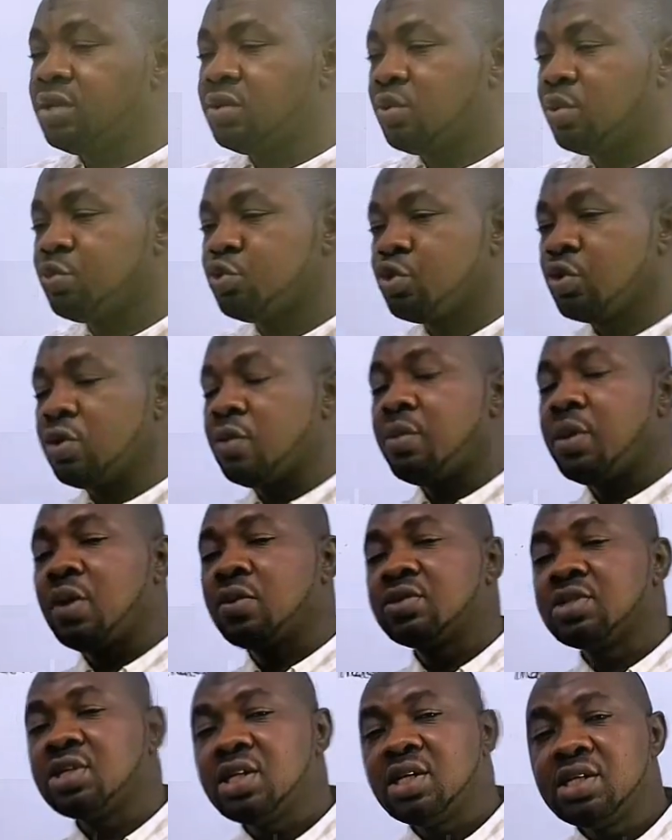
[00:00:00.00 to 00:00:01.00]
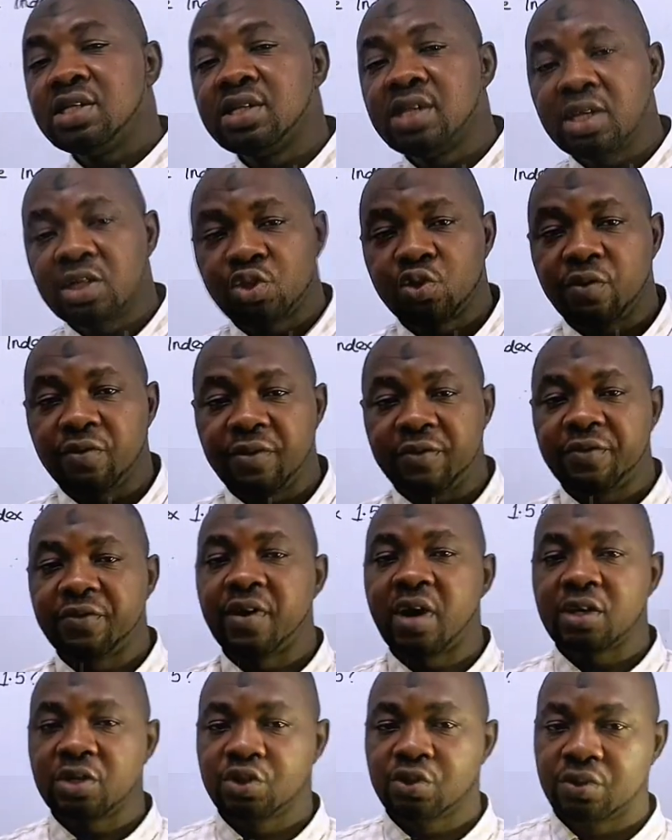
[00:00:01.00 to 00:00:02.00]
we talk about index of
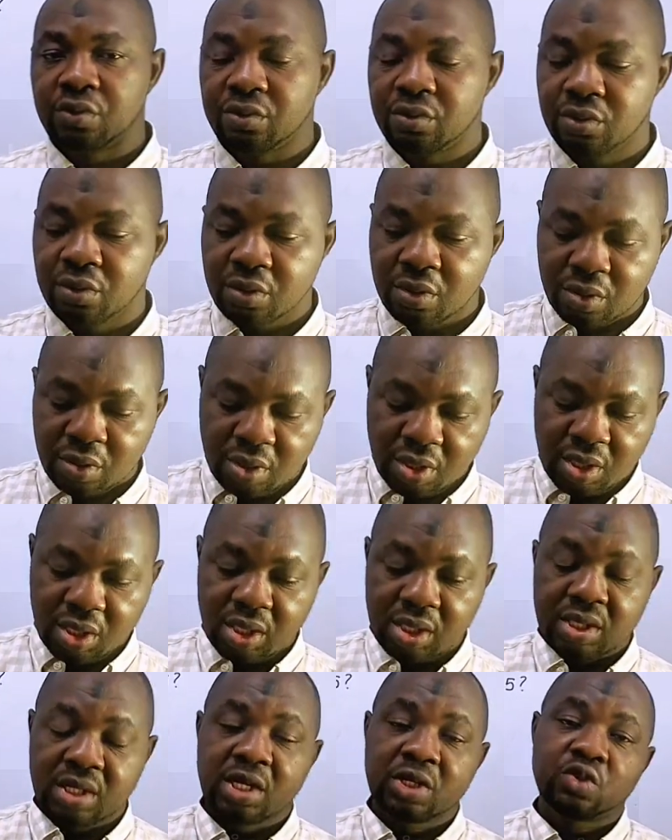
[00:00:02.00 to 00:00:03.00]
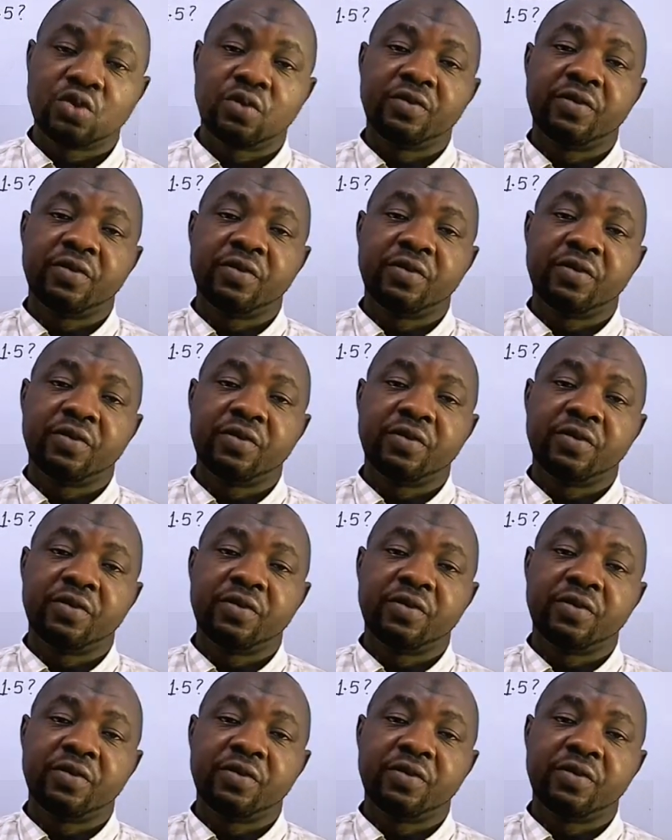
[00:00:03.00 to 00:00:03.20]
refraction, index of